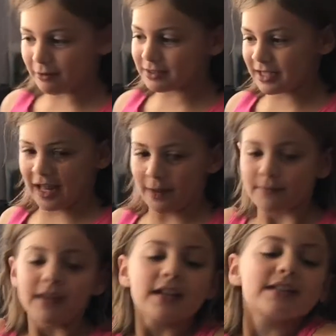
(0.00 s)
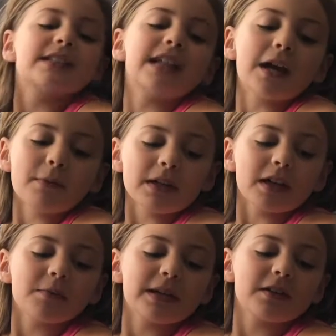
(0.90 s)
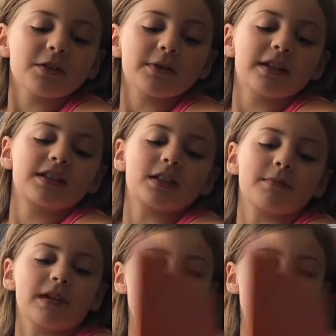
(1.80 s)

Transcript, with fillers: out today. Today we're going to be doing some